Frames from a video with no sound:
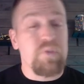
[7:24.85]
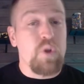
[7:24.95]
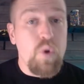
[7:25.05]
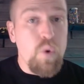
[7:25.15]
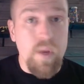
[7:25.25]

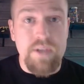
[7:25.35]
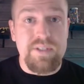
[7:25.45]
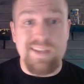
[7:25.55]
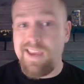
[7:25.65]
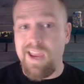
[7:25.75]
quest
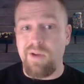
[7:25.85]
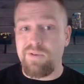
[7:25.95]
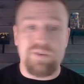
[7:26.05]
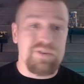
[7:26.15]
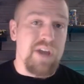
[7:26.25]

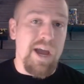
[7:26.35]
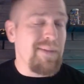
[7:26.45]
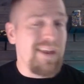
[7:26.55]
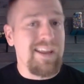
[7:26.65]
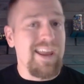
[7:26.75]
encounters, combat
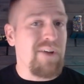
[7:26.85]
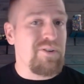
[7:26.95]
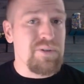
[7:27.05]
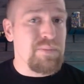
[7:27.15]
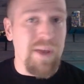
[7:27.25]

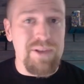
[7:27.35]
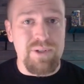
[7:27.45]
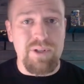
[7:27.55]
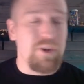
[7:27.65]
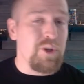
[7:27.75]
encounters, puzzle
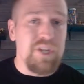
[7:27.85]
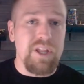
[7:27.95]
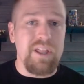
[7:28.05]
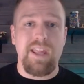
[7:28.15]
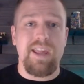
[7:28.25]
or
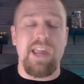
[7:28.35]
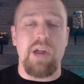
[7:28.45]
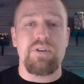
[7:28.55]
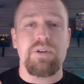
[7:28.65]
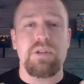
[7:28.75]
utility
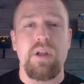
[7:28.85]
encounters,